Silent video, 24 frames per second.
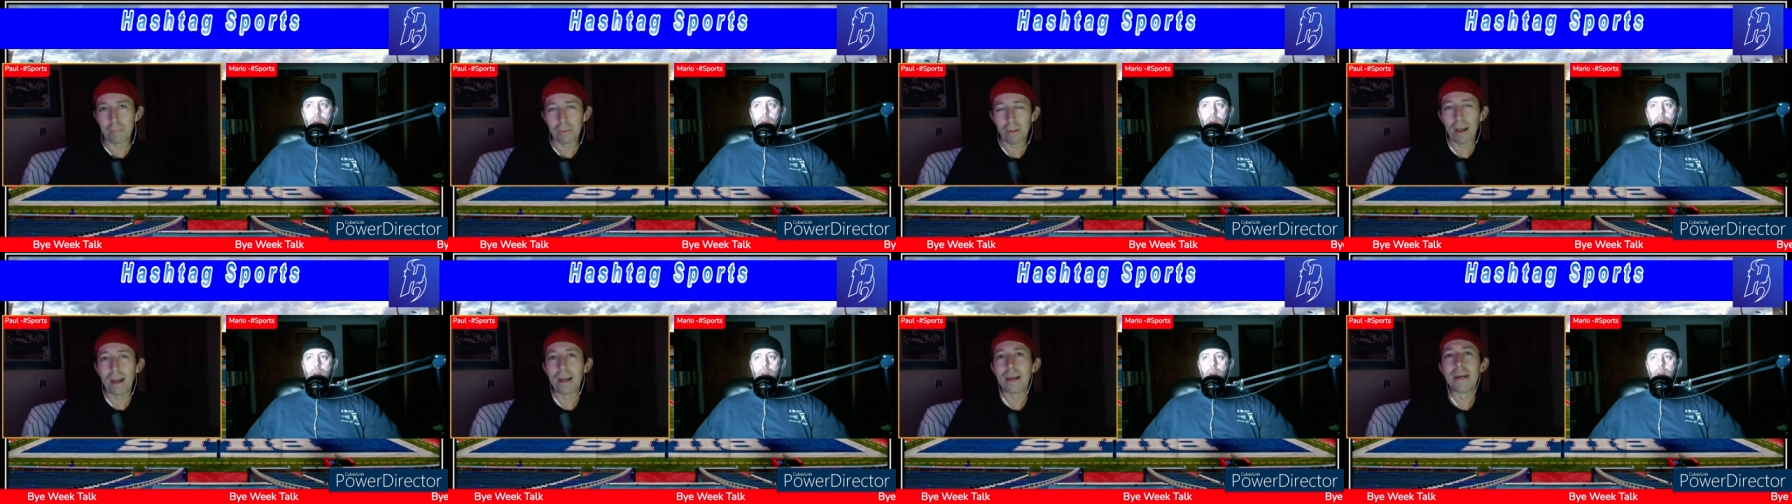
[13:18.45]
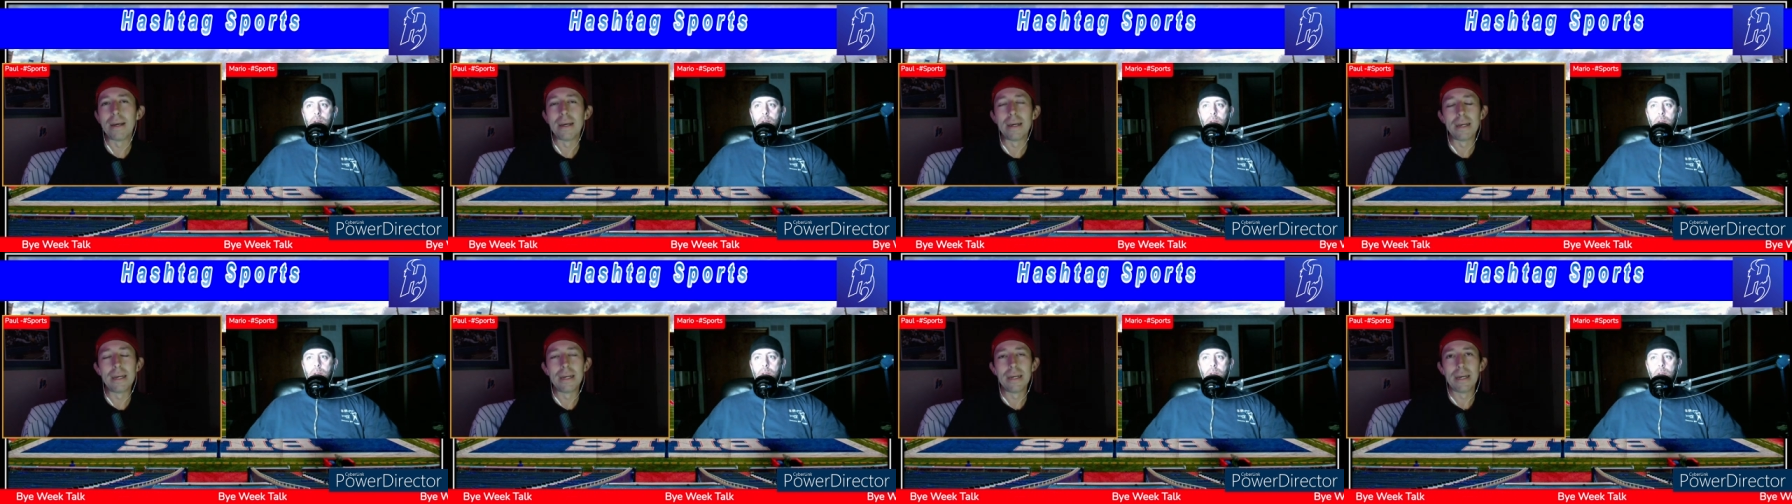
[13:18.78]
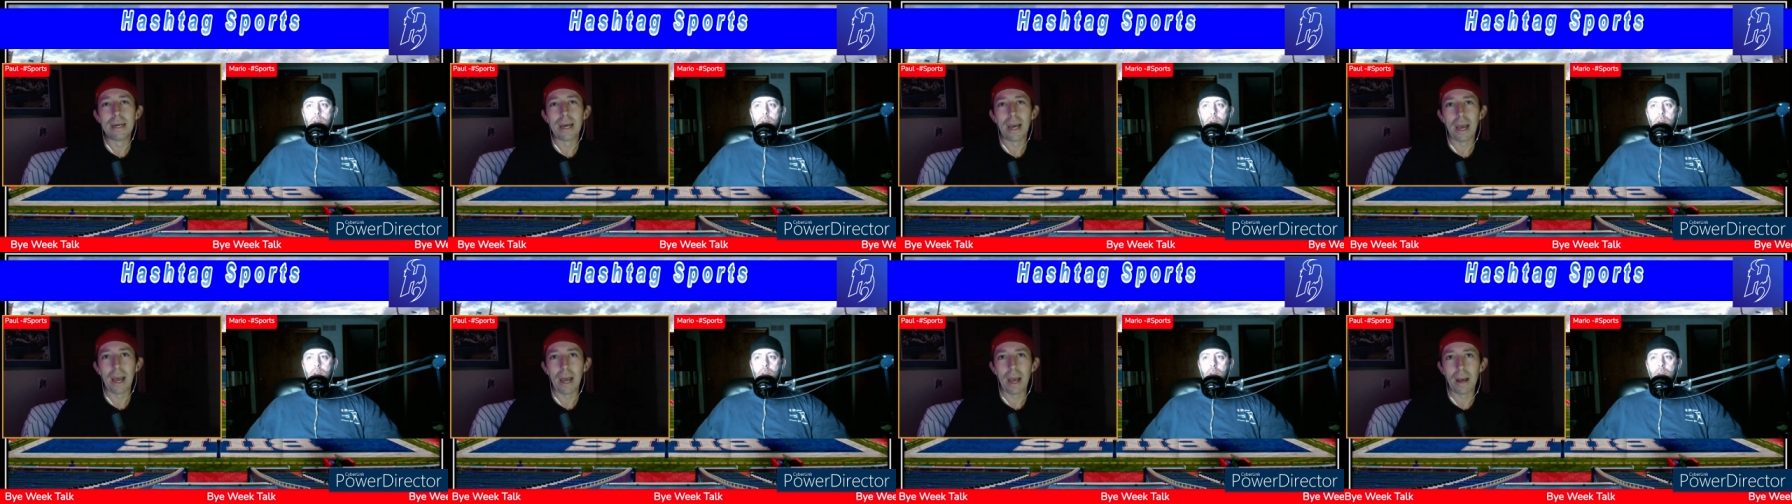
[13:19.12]
play
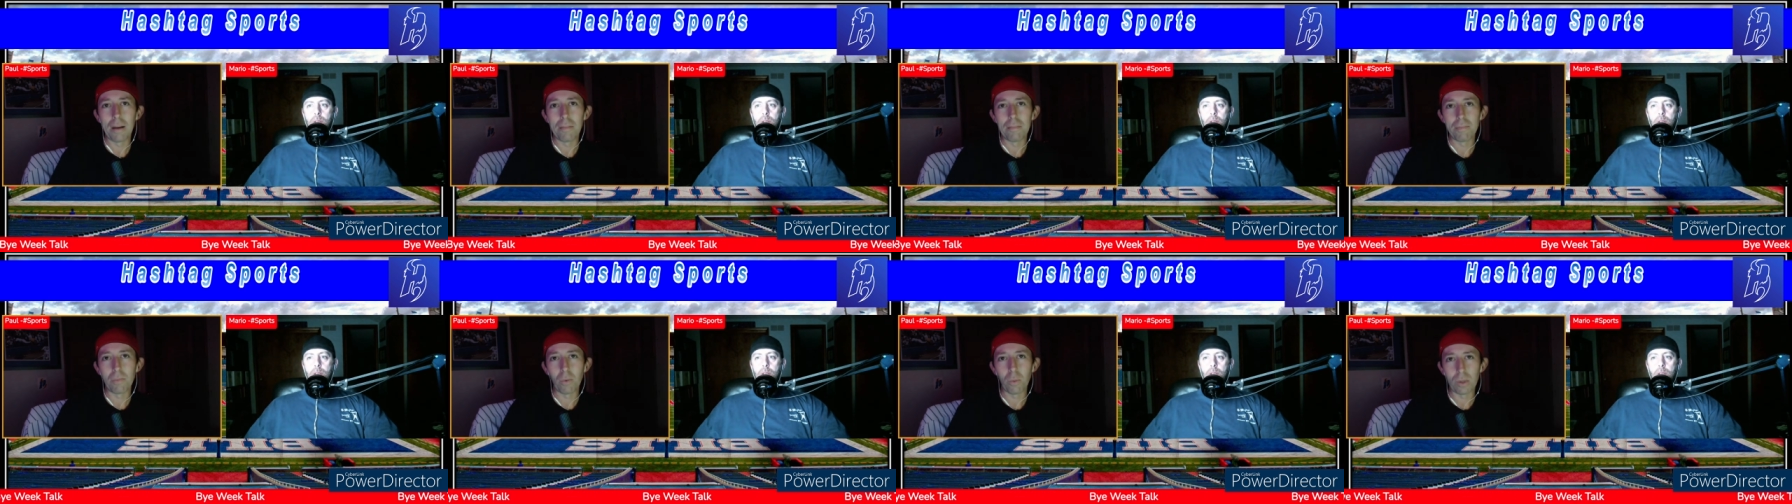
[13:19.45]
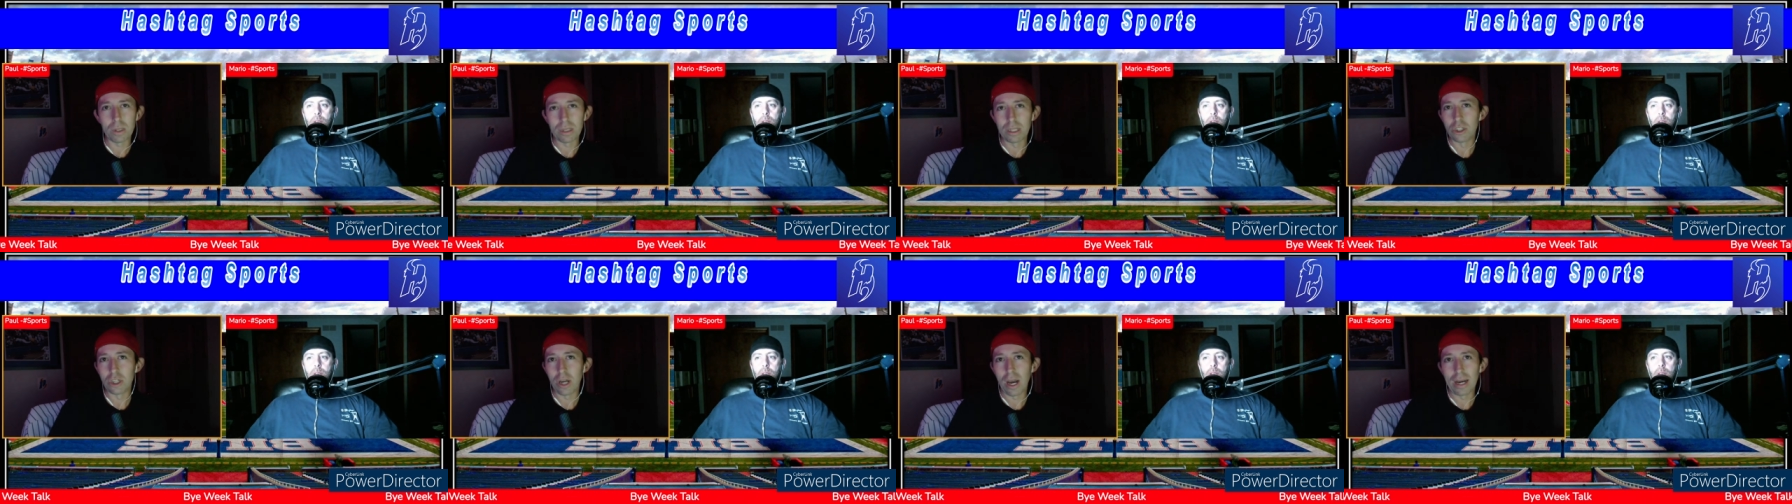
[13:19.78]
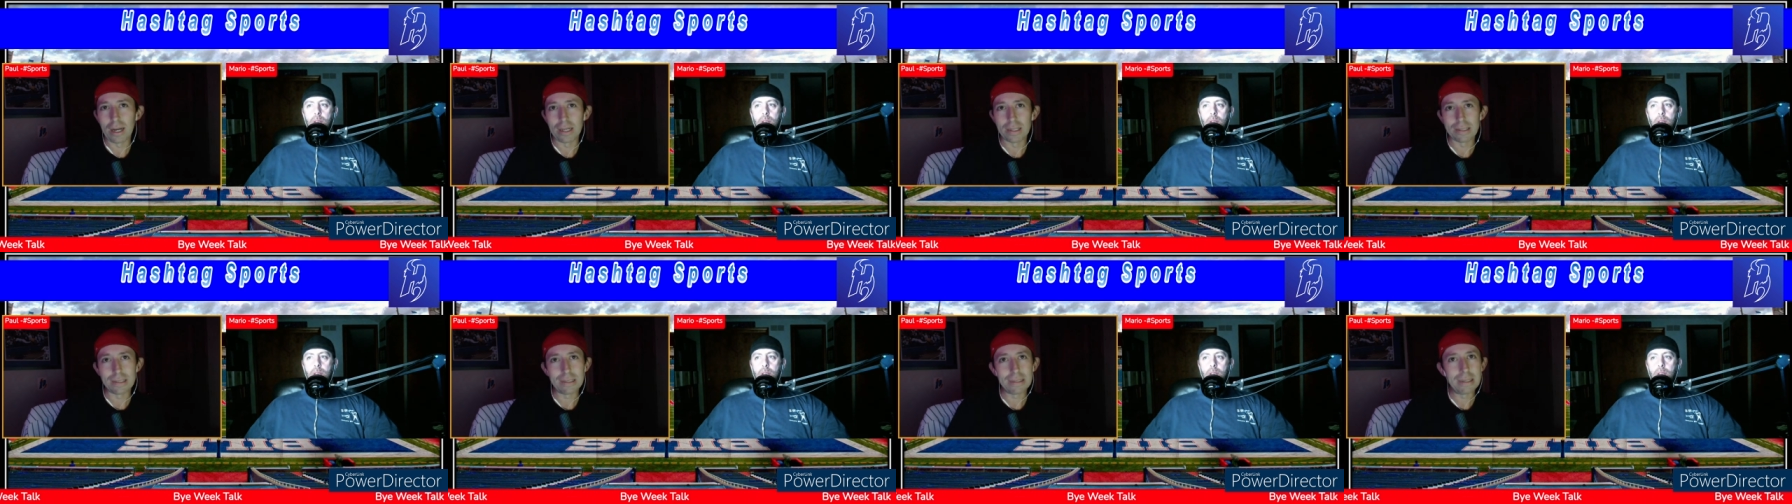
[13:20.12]
um, with the
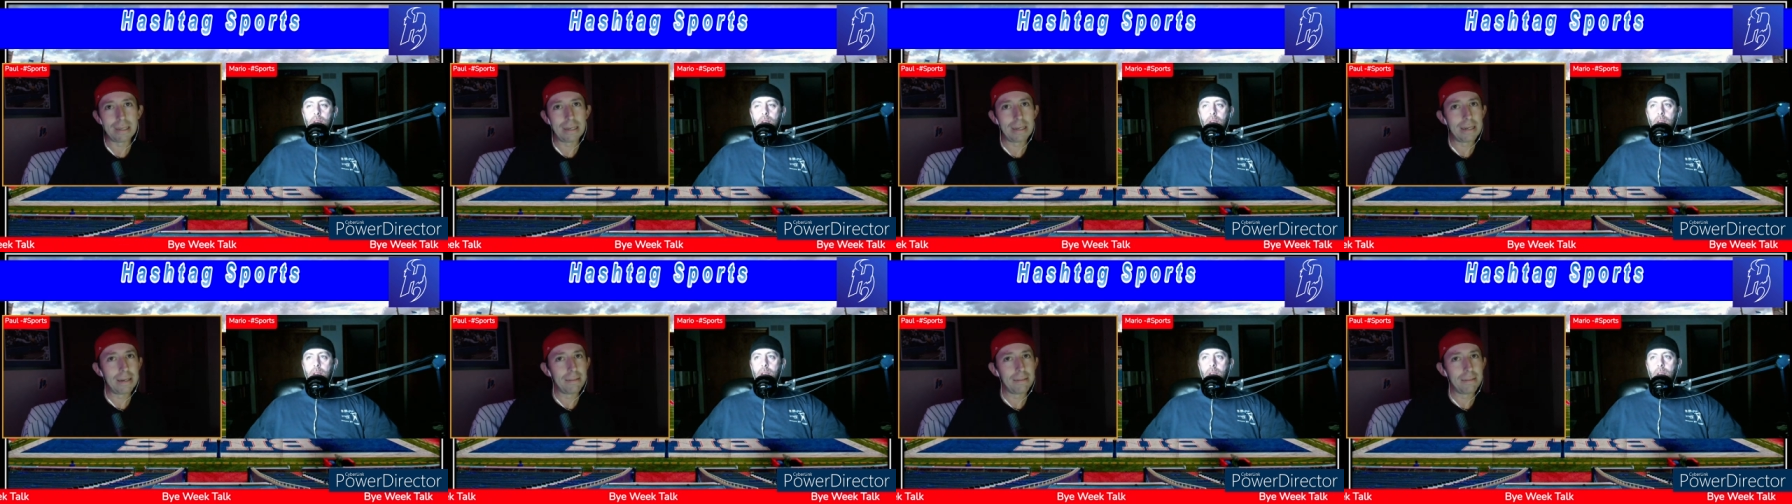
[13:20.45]
Giants.